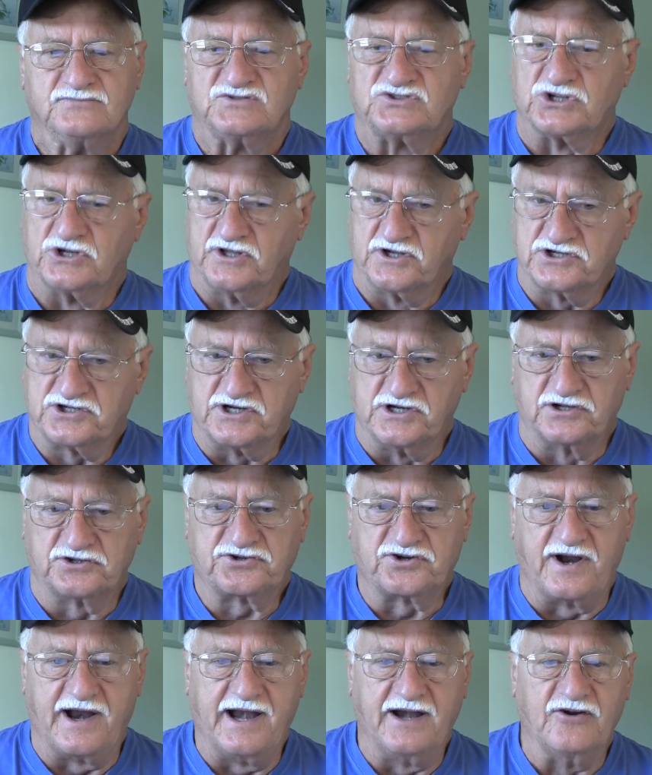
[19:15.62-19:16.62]
So they're still
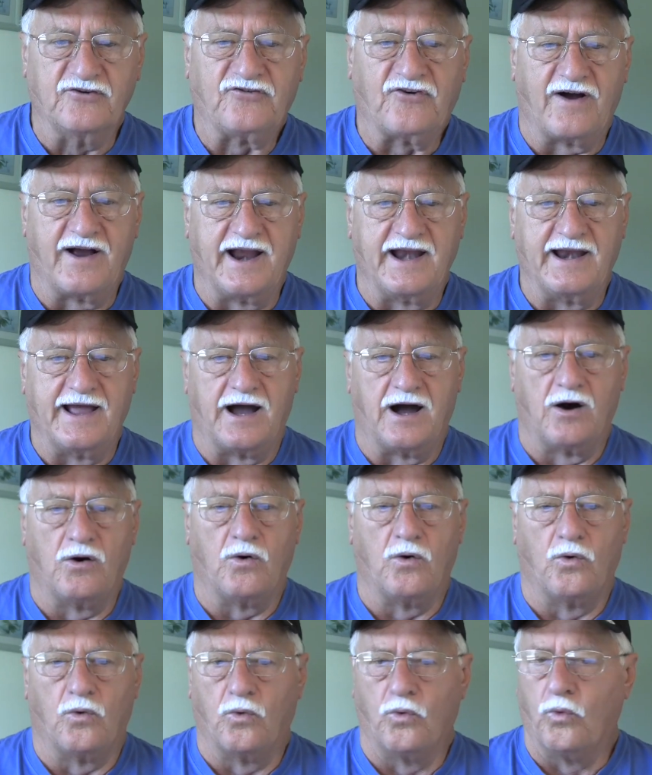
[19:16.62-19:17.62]
trying to find out
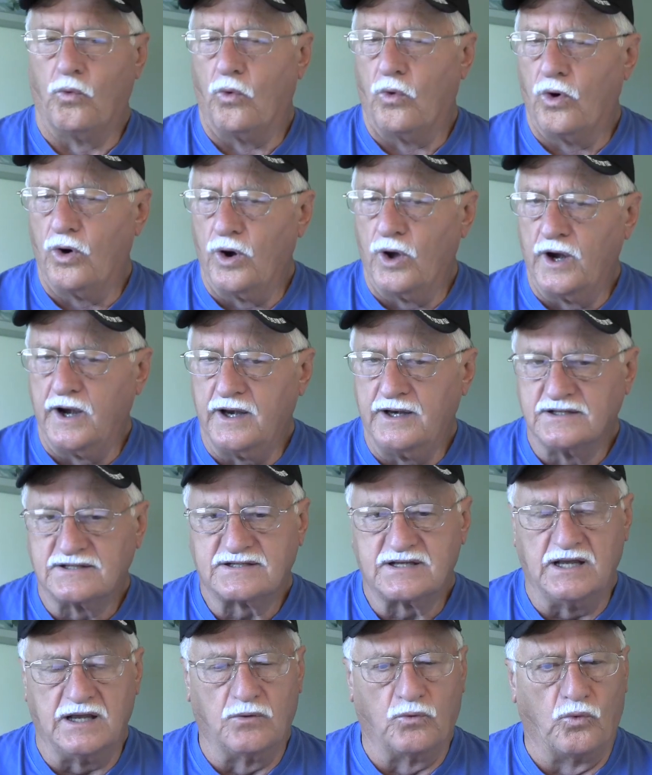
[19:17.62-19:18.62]
what
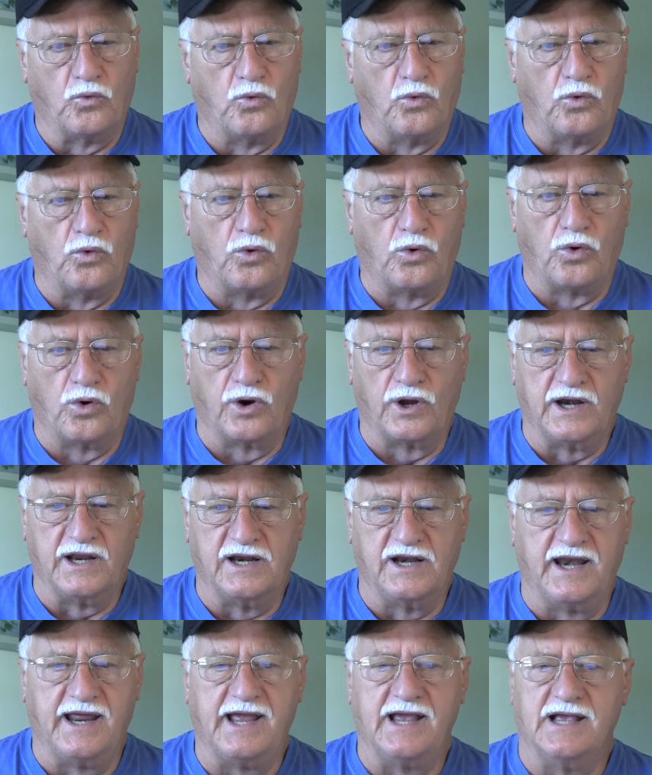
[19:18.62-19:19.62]
is what
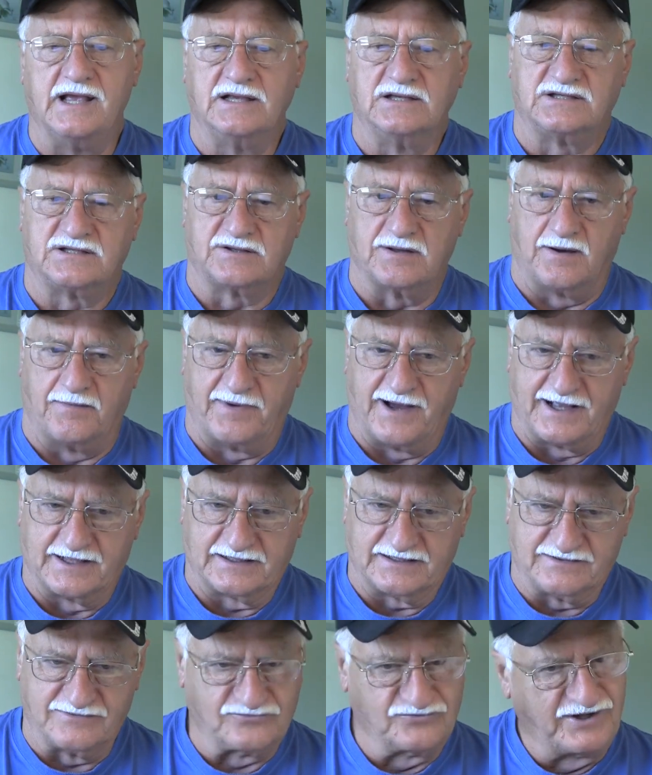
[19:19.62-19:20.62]
it is
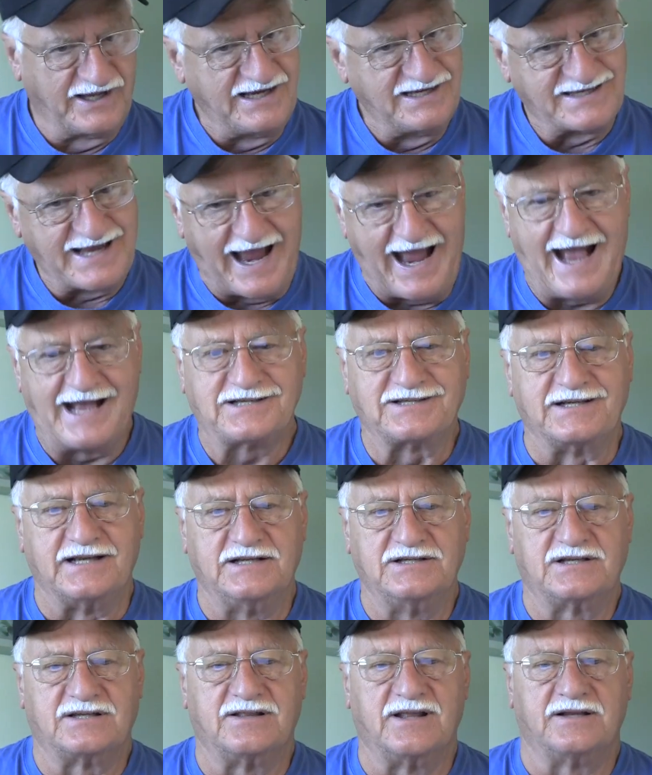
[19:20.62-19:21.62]
about these
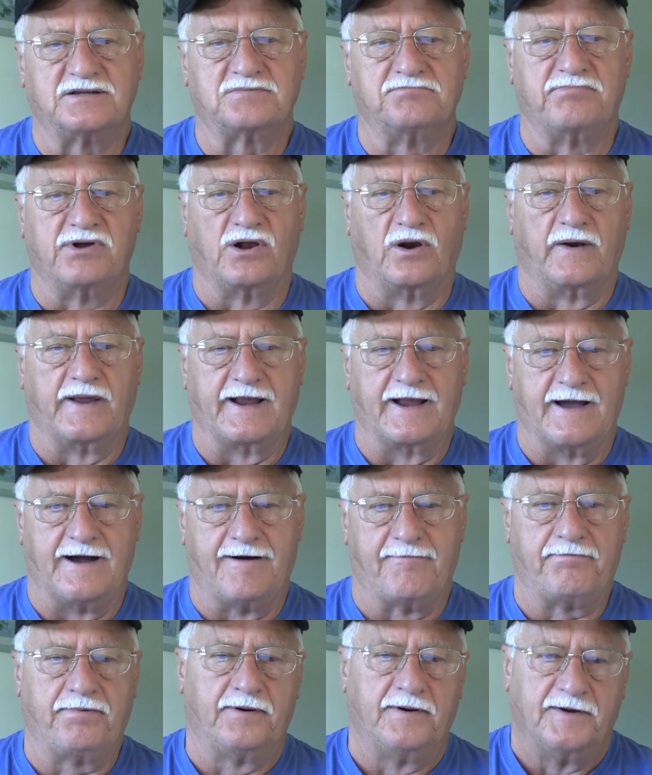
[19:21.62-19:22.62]
acids that's building
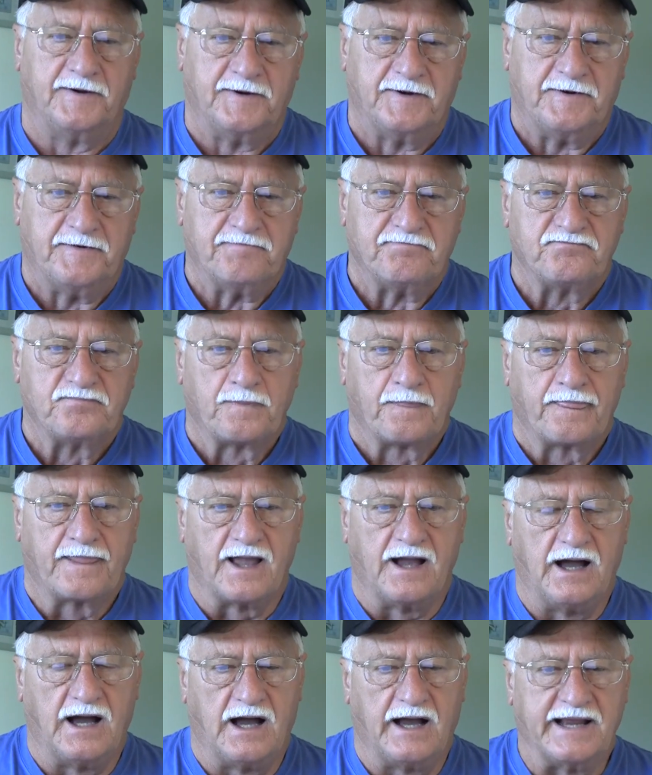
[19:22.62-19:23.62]
up
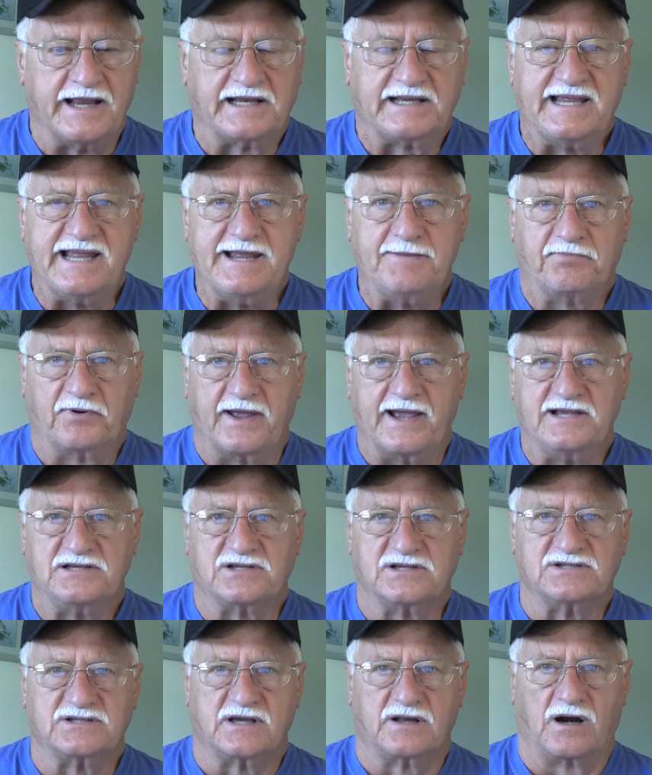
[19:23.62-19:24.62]
uh, in key
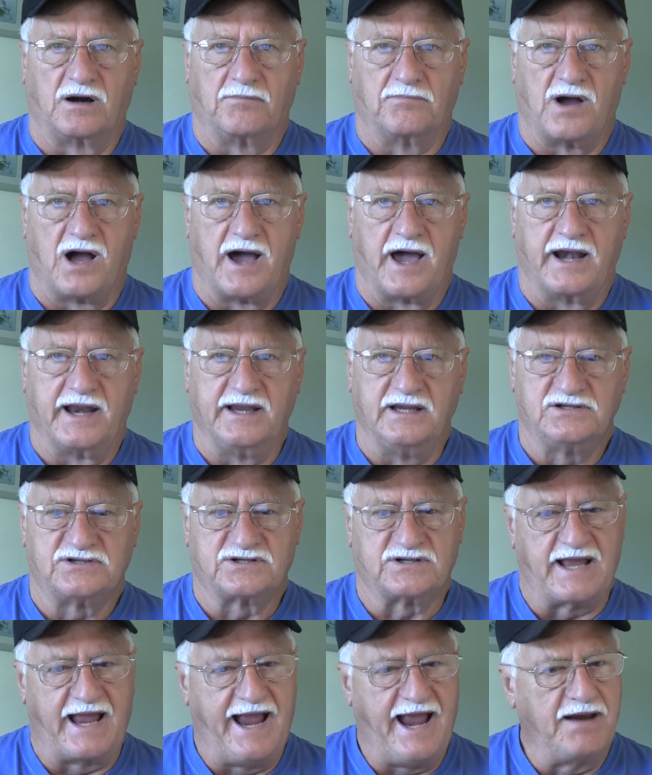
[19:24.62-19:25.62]
places in our
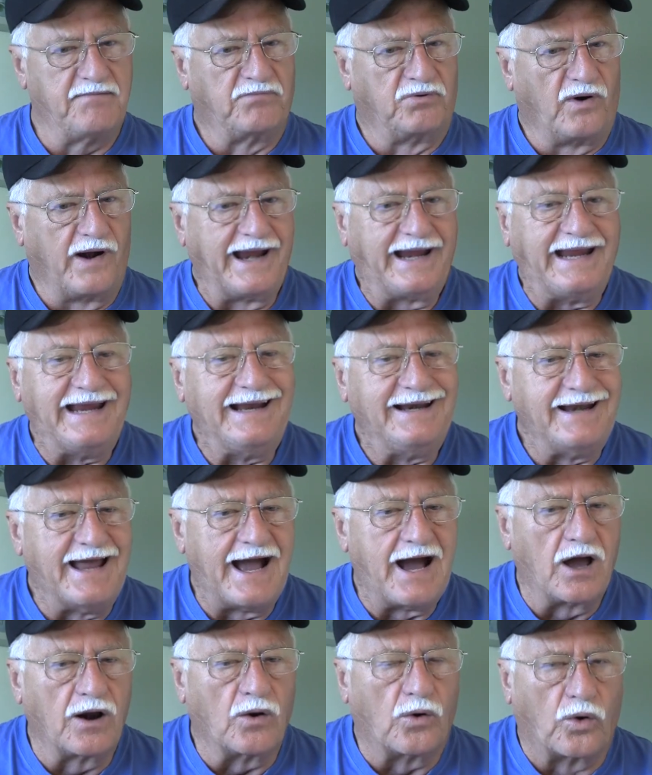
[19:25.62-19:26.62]
bodies and breaking
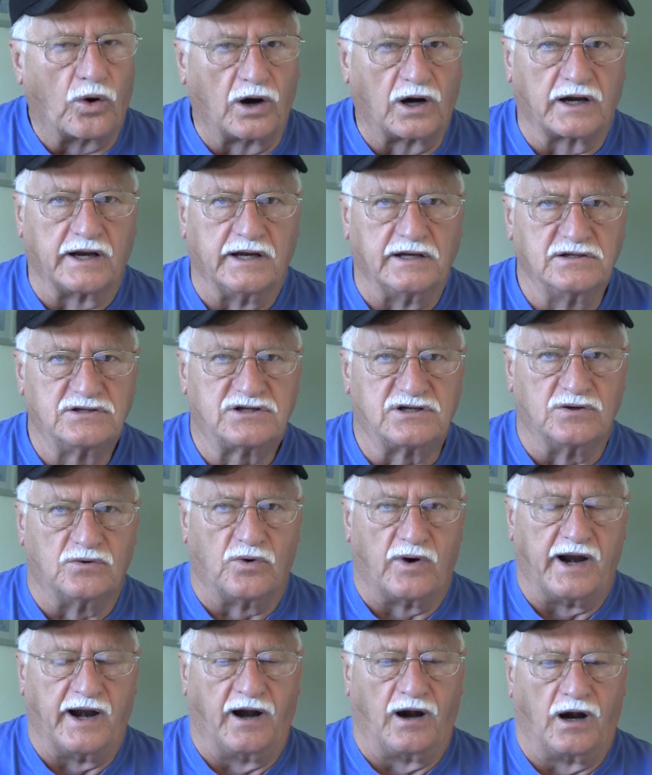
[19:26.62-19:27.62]
down organs to
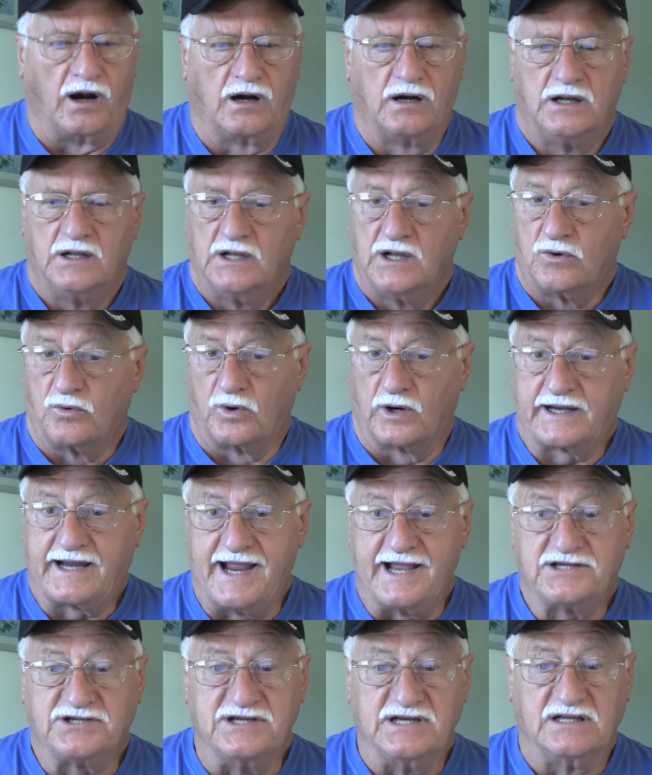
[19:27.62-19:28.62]
where we're
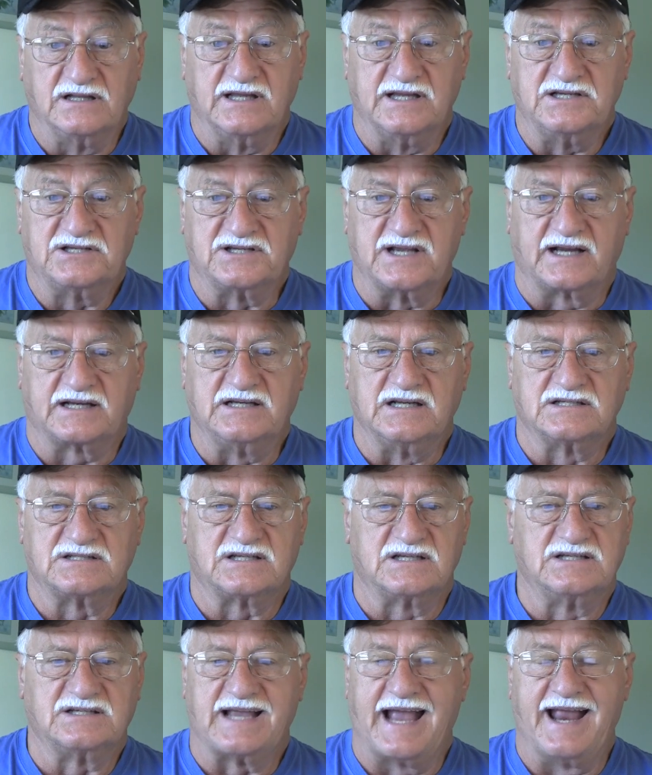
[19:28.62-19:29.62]
catching these
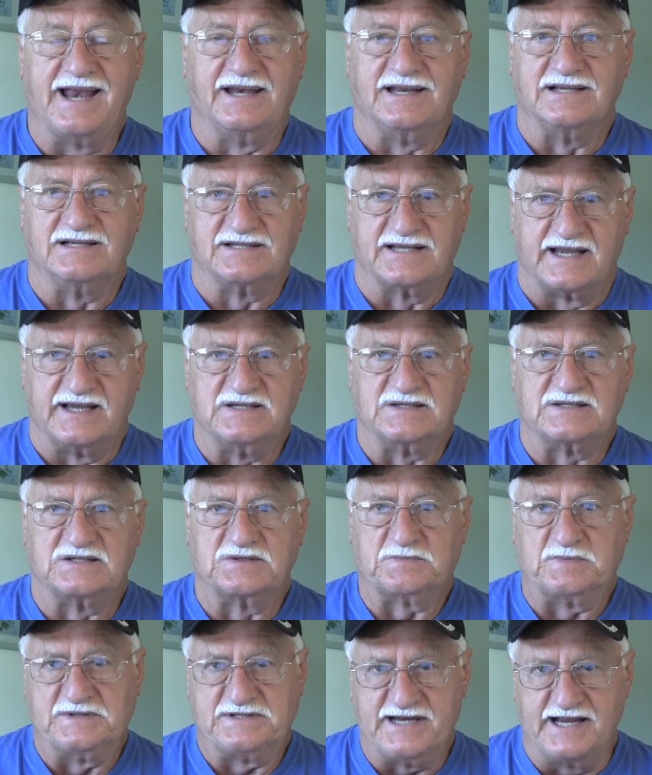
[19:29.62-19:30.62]
sicknesses and diseases
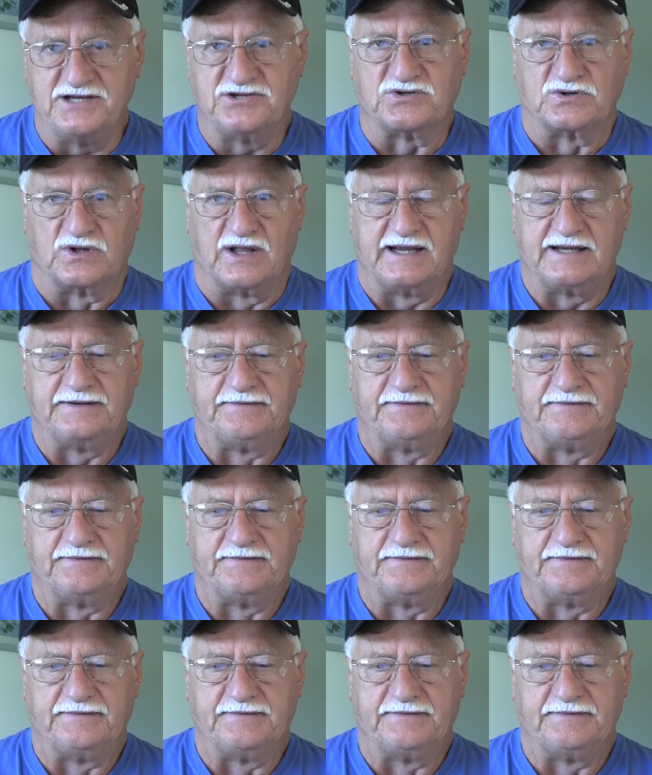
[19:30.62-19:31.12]
potentially.